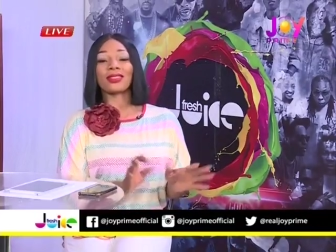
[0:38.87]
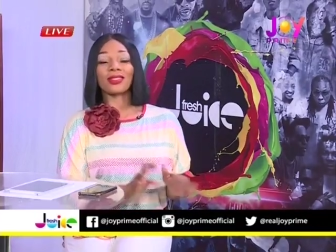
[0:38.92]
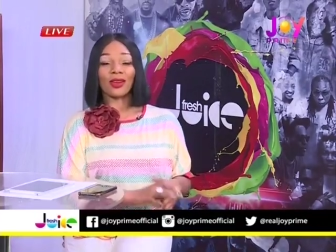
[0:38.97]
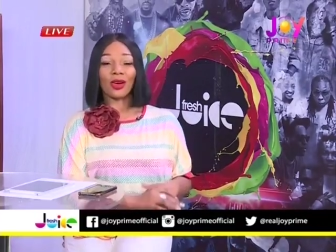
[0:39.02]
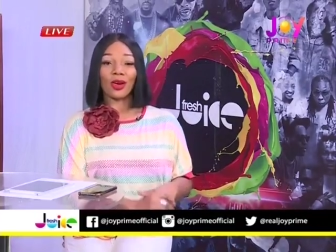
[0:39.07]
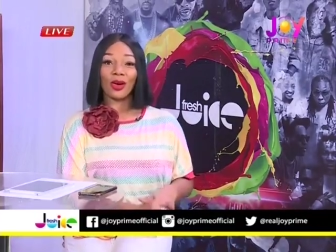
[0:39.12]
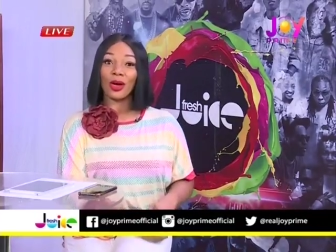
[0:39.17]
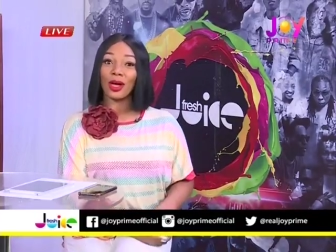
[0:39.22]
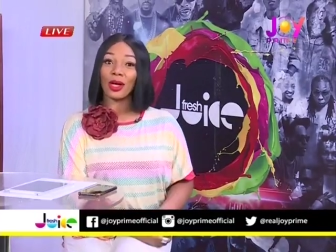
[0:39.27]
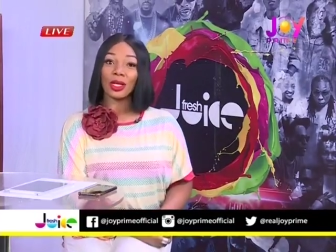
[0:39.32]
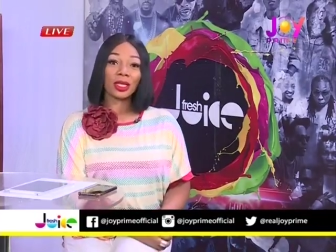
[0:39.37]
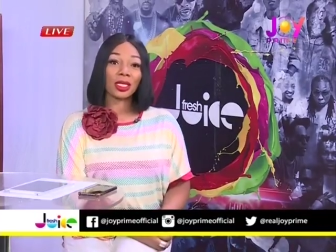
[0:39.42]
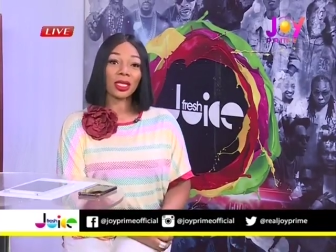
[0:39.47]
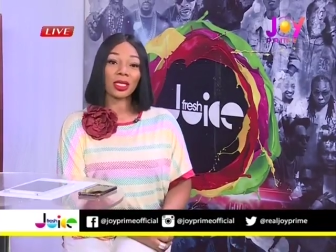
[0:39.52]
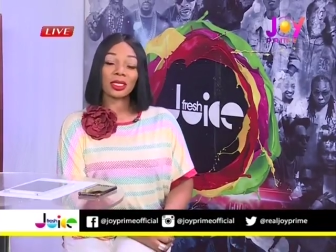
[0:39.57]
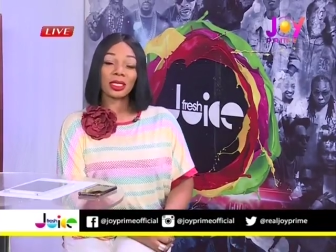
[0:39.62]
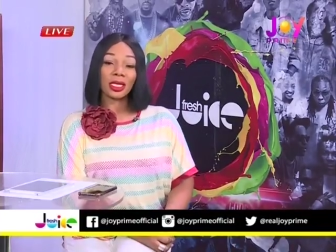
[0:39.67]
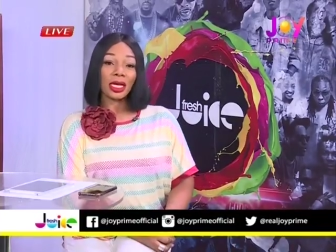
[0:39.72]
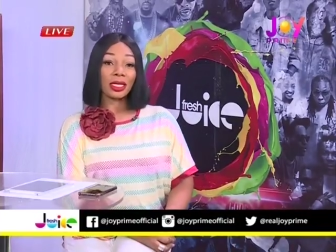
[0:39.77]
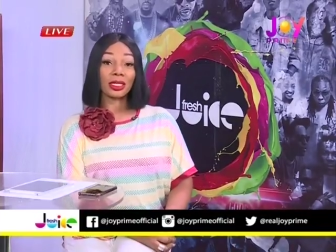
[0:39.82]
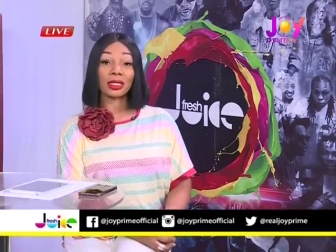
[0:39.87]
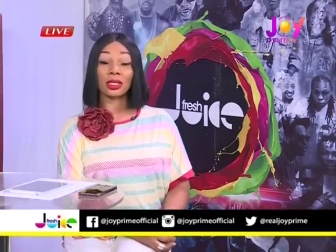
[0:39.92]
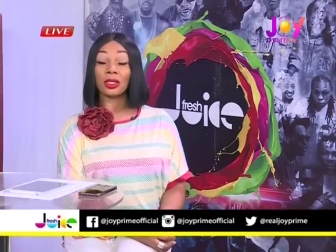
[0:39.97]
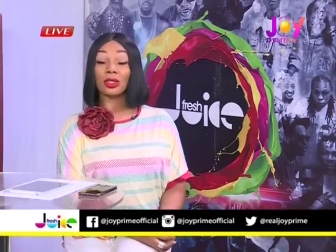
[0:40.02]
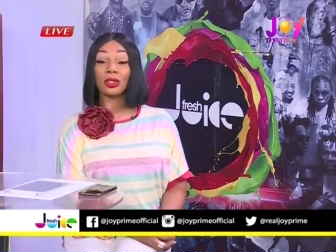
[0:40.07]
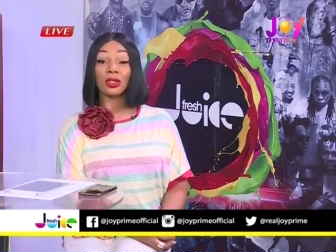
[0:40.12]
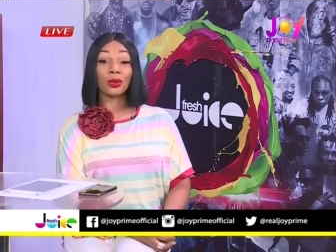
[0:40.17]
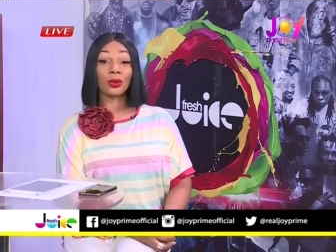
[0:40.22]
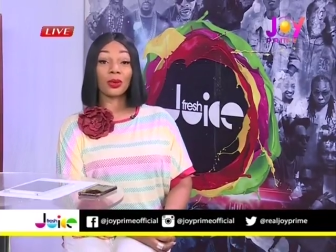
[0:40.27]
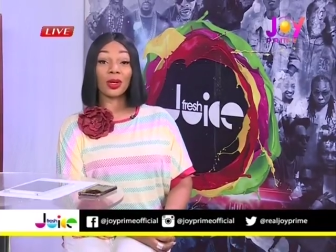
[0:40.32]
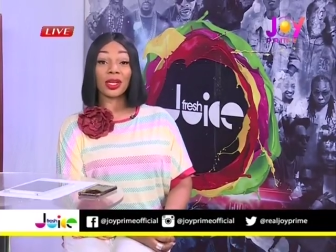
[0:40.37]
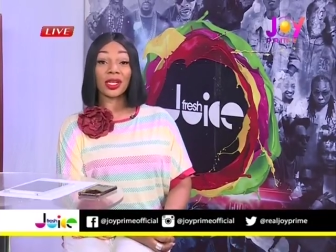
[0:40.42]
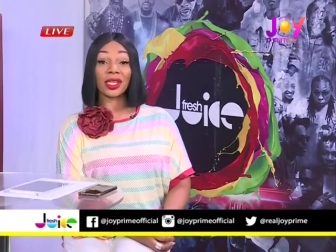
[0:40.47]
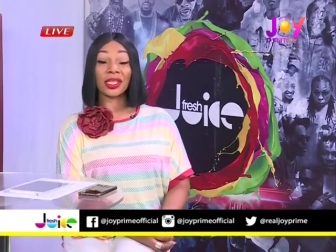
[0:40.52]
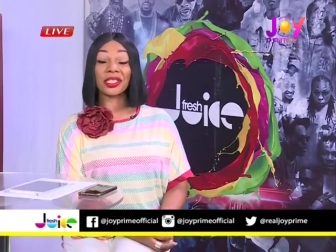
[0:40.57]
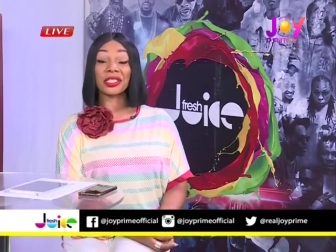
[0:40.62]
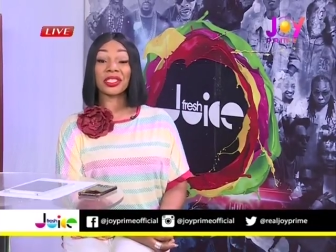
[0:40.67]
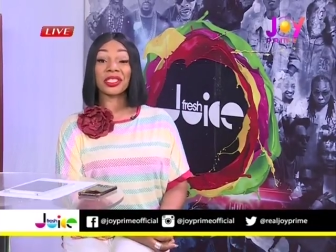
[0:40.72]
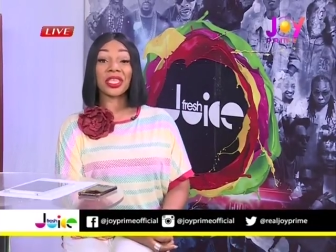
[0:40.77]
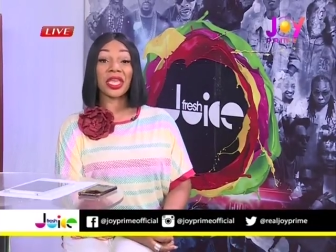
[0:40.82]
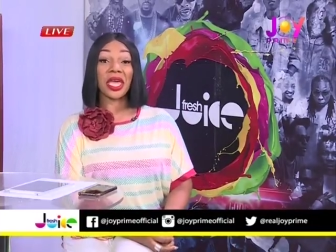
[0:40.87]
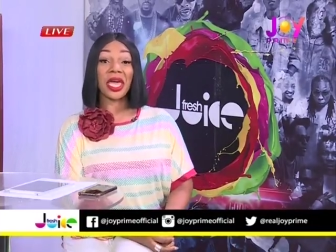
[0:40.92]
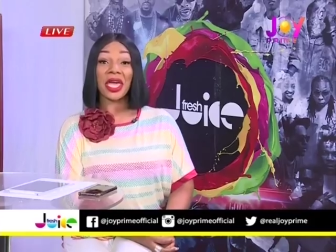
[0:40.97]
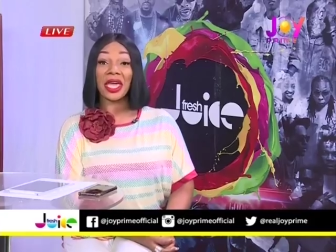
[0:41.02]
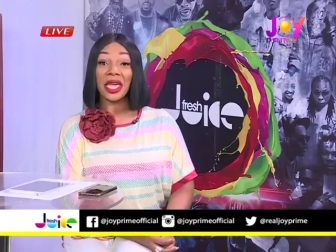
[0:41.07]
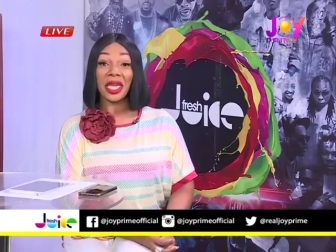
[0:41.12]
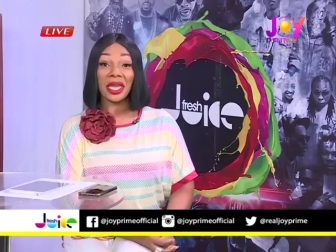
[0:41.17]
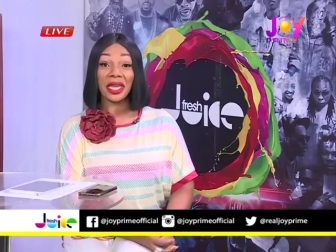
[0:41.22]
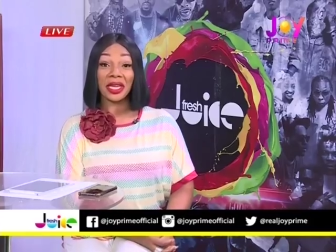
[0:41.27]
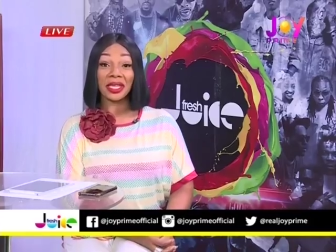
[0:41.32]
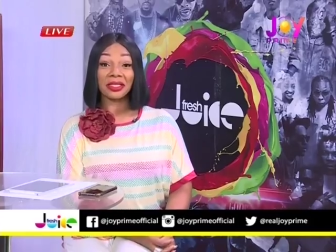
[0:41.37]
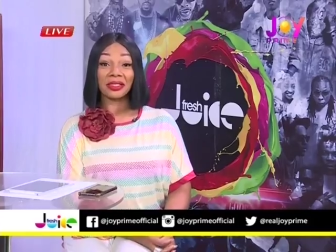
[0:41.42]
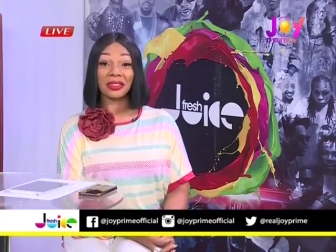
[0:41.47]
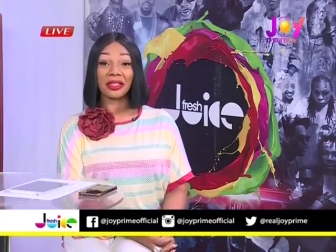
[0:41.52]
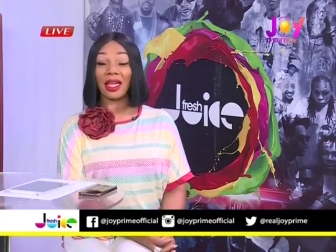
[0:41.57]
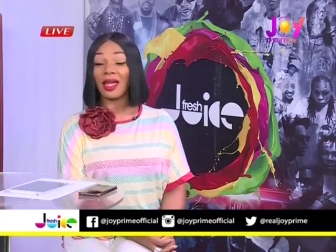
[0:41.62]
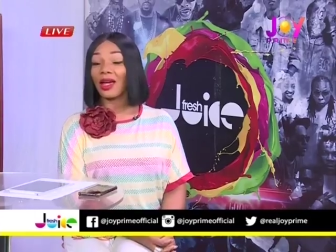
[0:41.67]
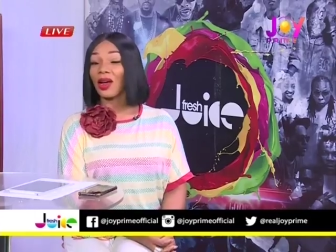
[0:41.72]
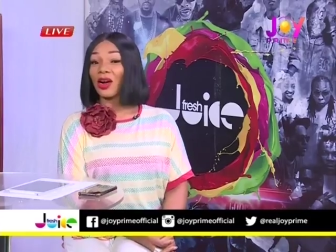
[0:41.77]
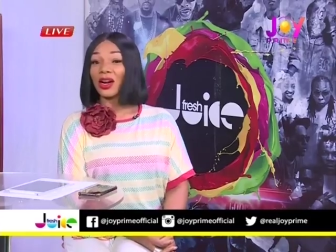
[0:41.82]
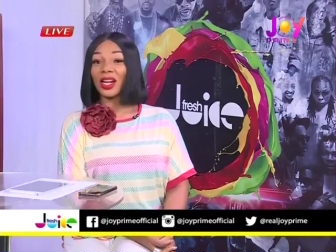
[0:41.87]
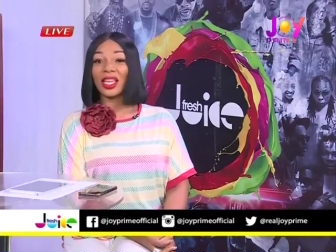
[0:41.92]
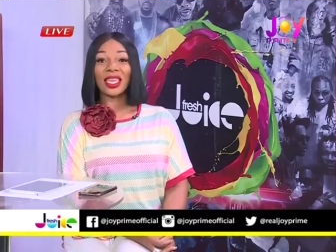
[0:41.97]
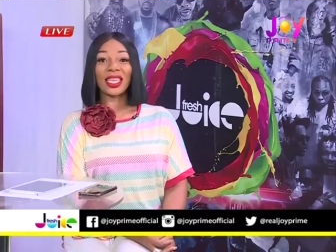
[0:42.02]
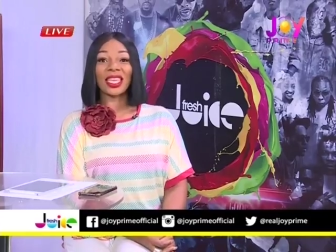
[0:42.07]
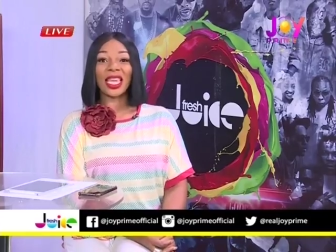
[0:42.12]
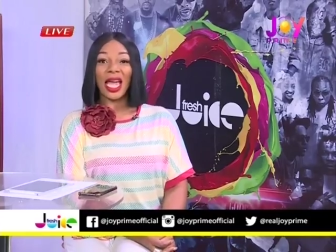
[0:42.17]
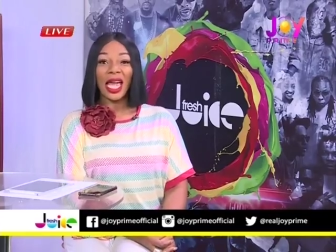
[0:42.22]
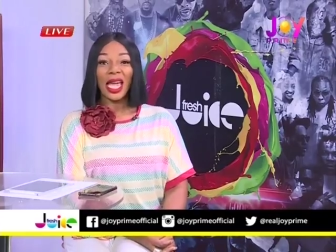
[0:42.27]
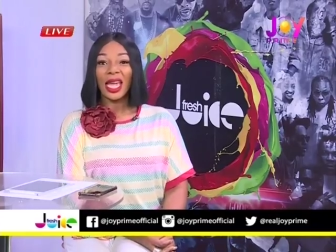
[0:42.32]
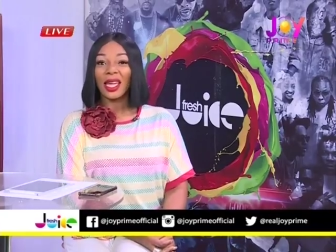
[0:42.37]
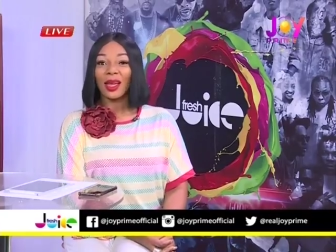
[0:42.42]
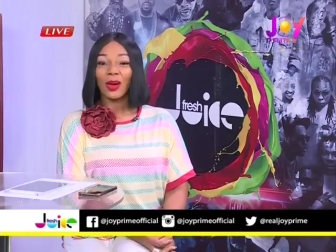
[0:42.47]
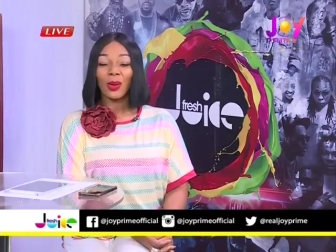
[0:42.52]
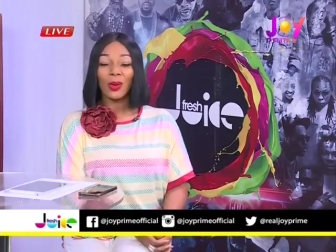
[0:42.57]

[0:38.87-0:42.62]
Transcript: Or these days, the new word is gang. They are gang.